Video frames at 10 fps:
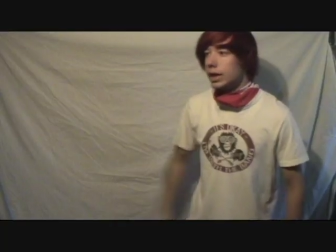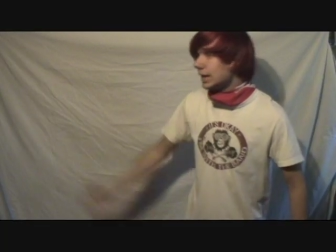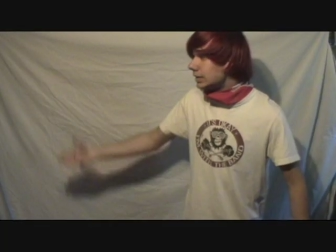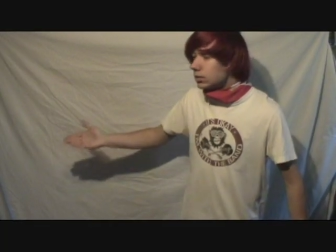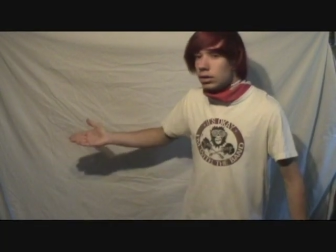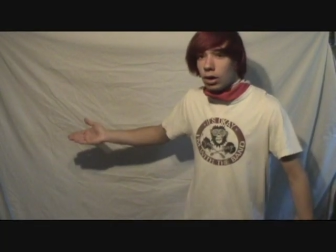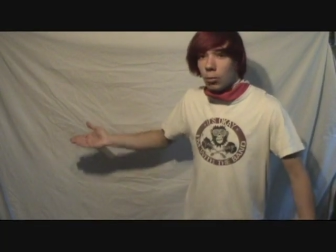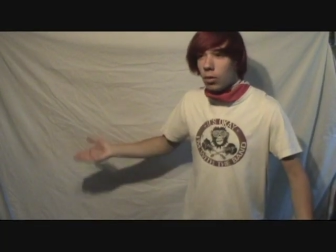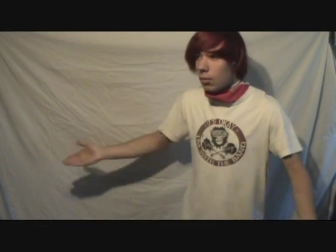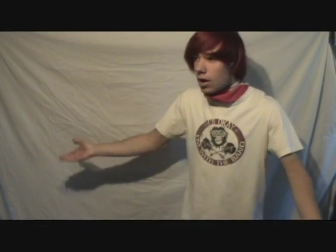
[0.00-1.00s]
He's,
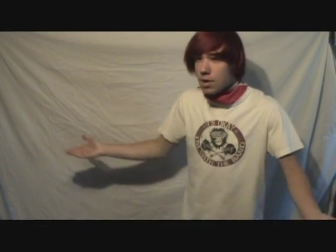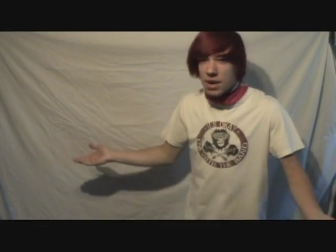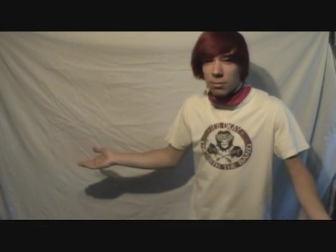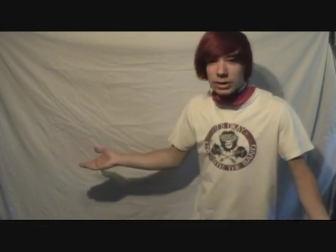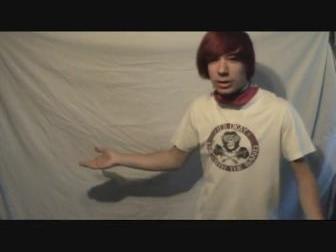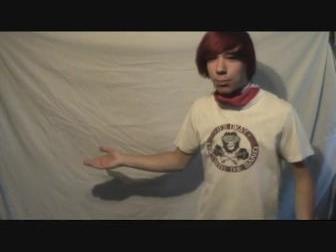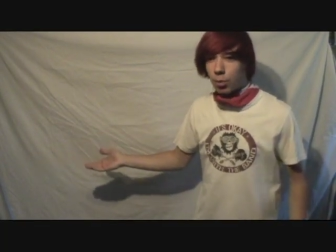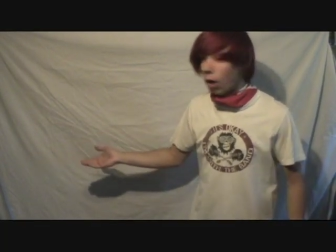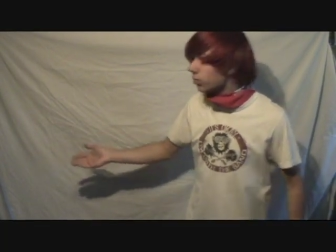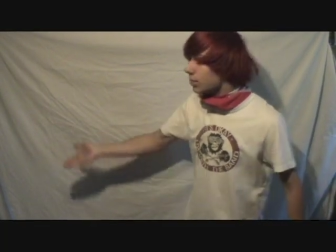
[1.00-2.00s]
what, what do you mean what's the
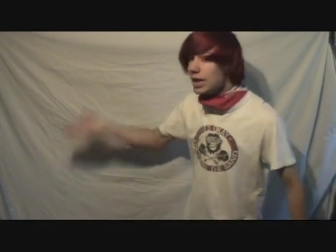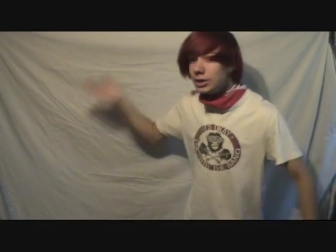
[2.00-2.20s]
problem?